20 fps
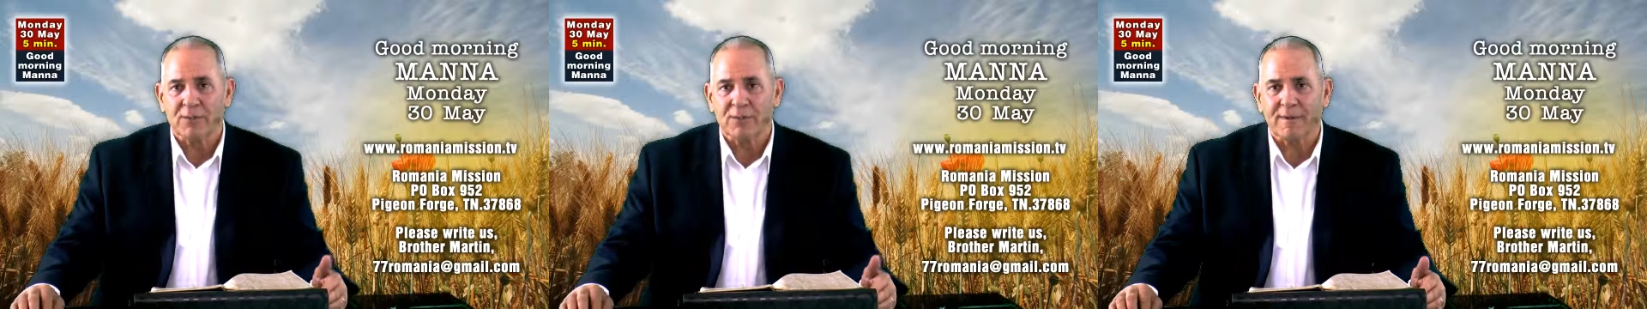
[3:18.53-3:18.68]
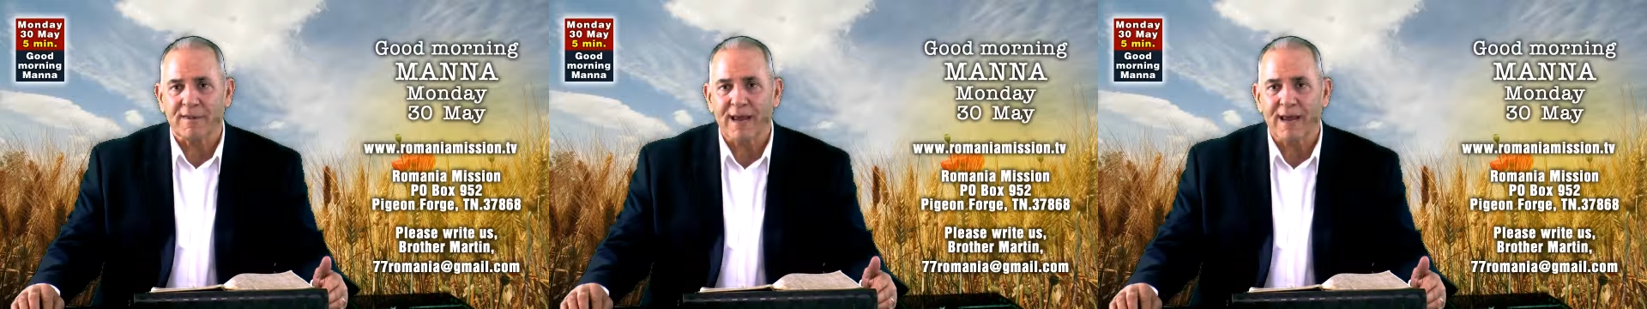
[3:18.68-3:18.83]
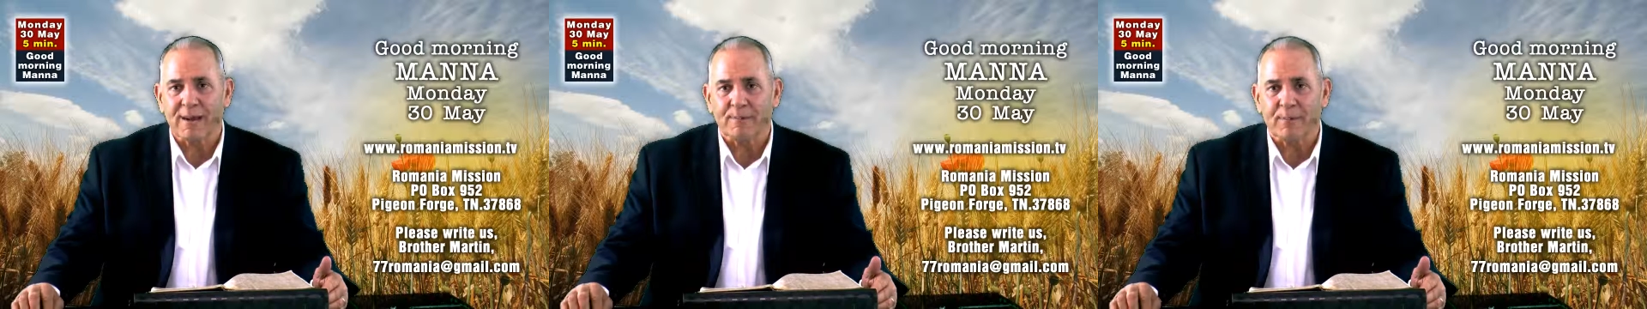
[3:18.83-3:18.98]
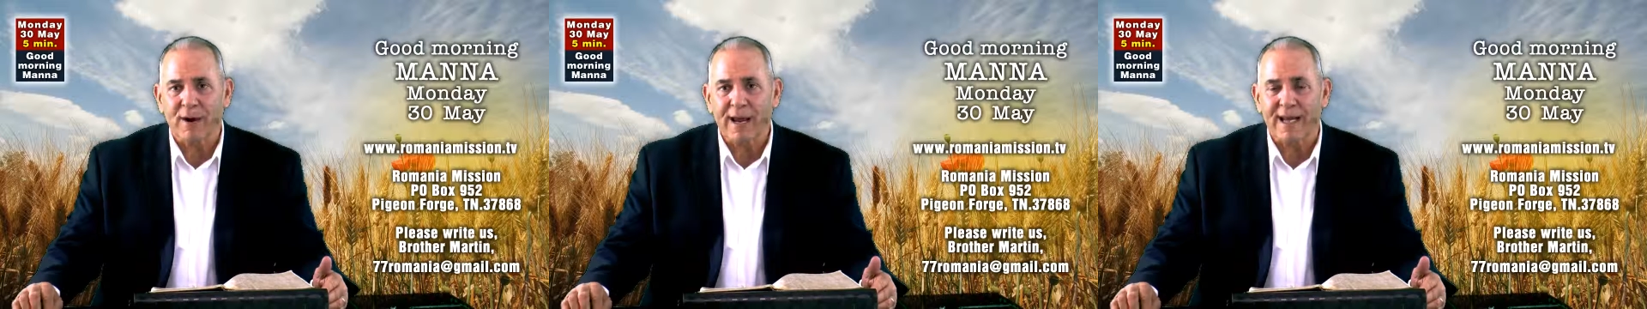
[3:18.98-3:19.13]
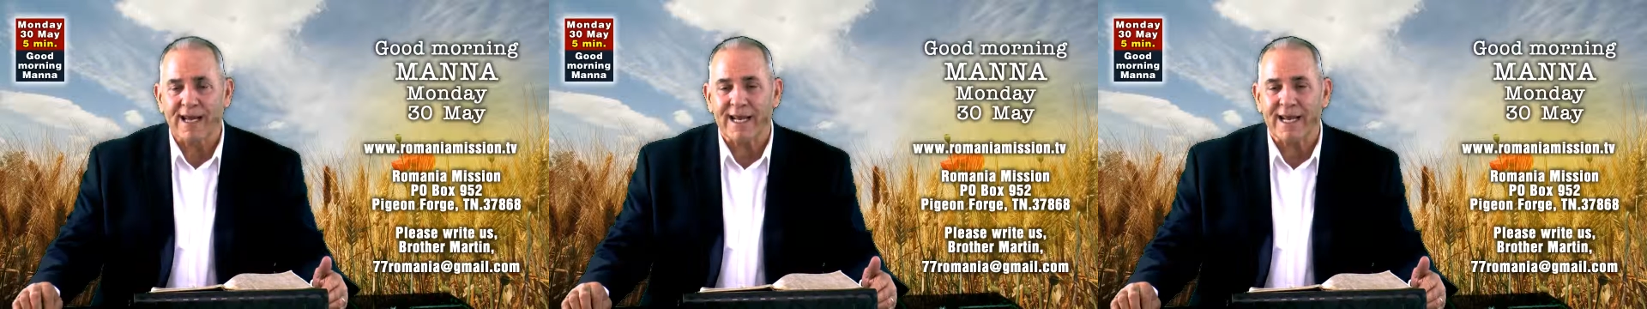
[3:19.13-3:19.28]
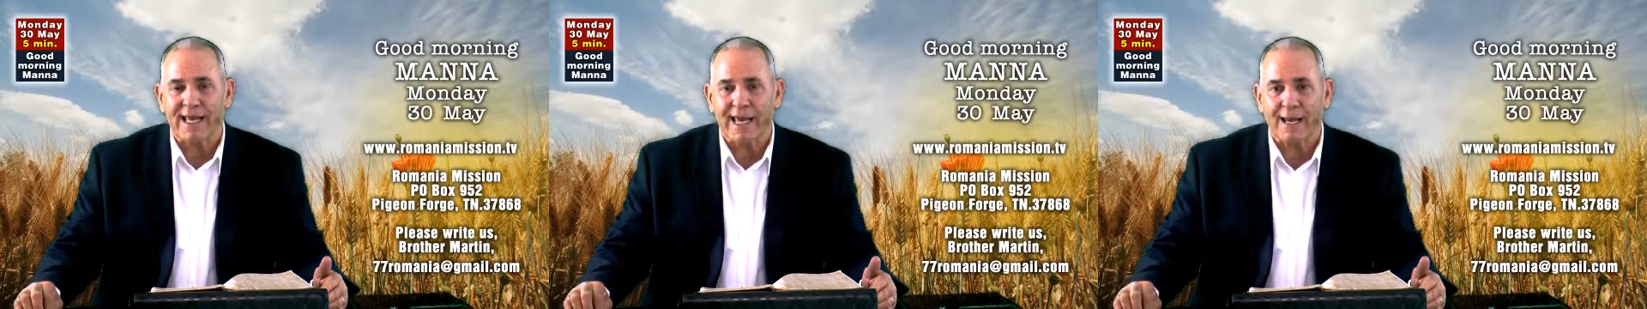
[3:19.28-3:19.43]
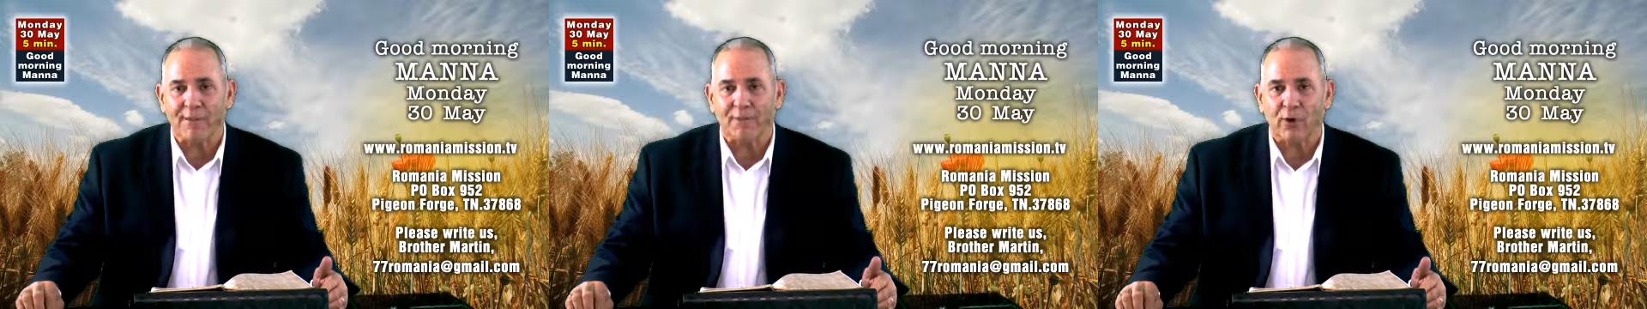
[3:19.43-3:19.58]
of that bread. He
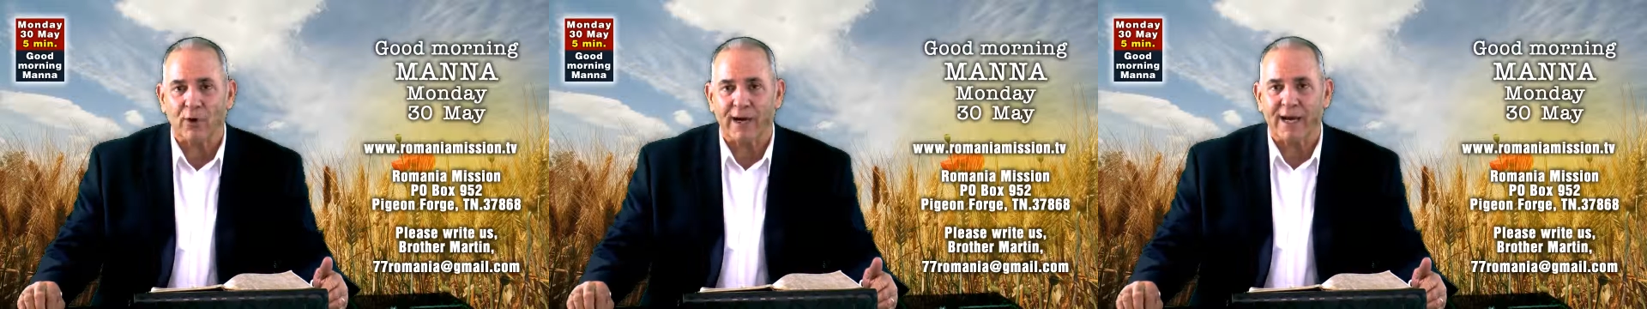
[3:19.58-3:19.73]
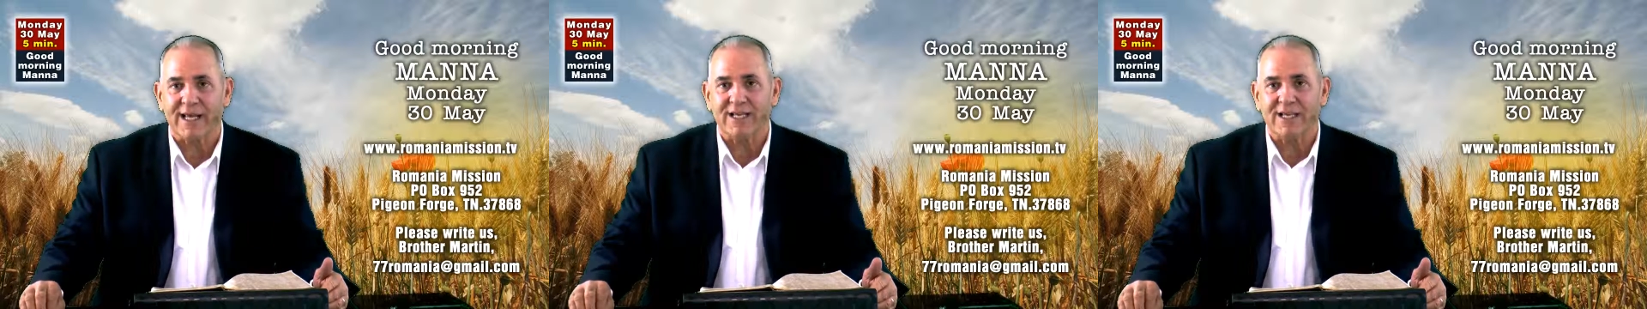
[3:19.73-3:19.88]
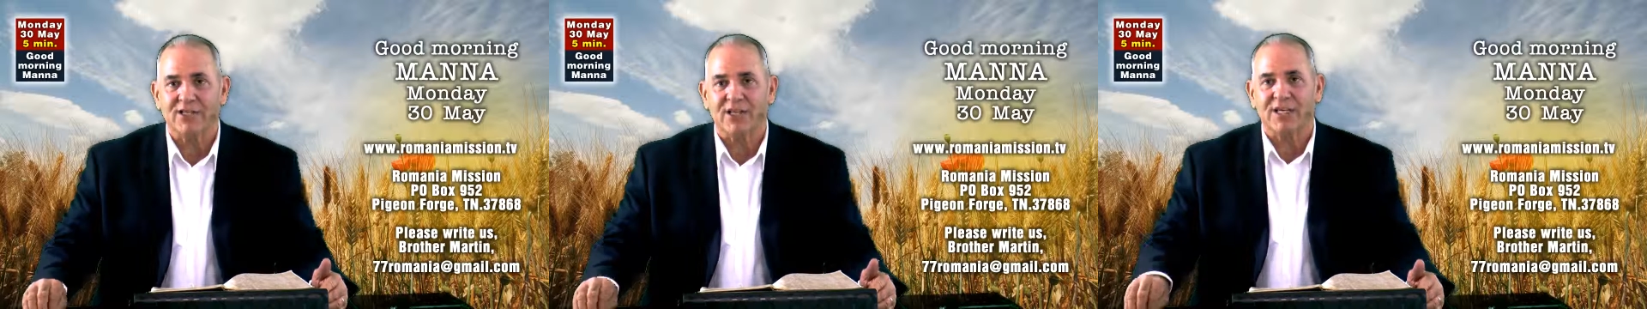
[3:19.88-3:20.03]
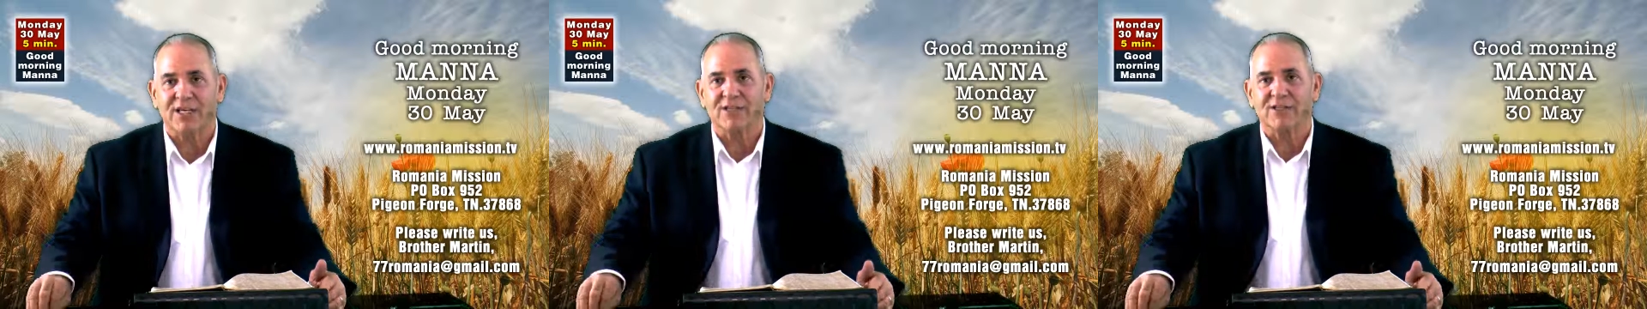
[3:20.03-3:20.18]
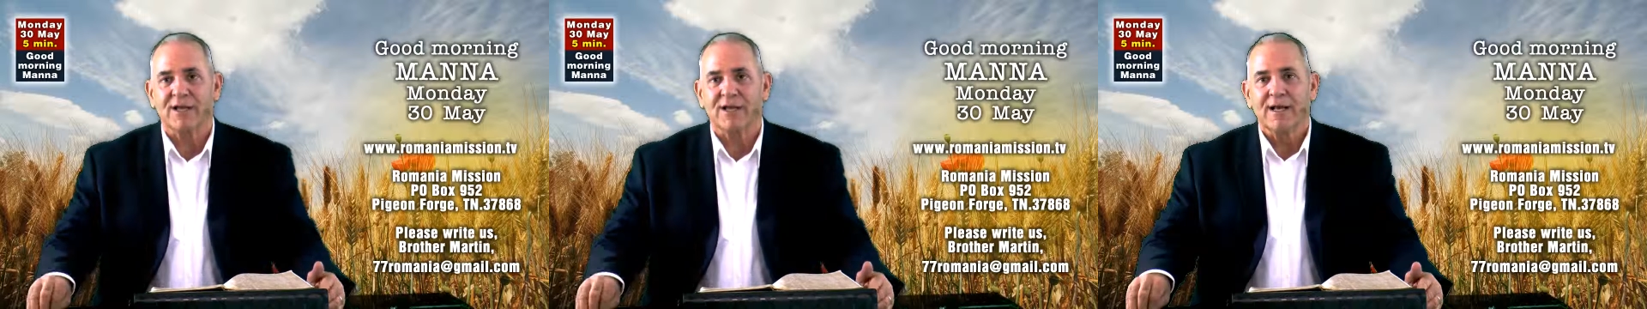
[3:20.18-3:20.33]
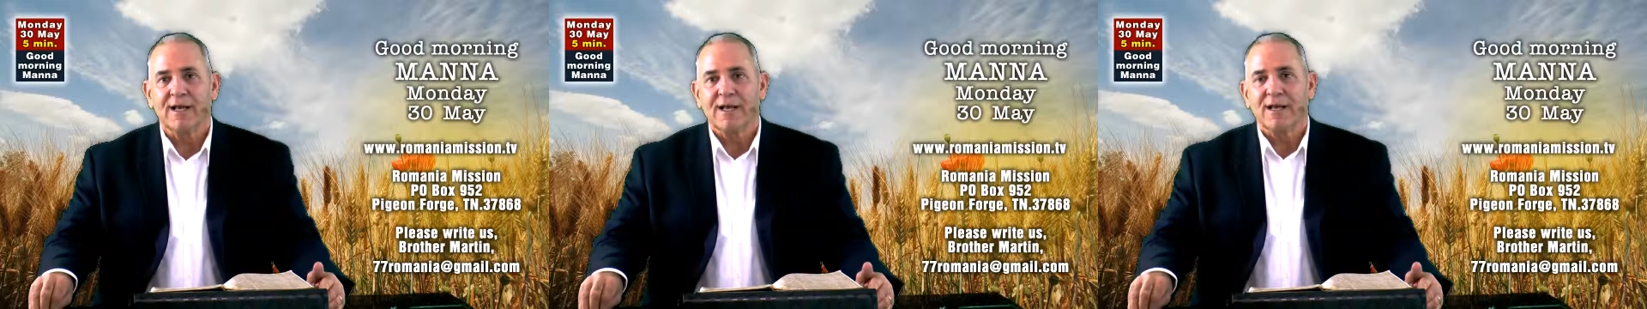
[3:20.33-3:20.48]
came to her and he says,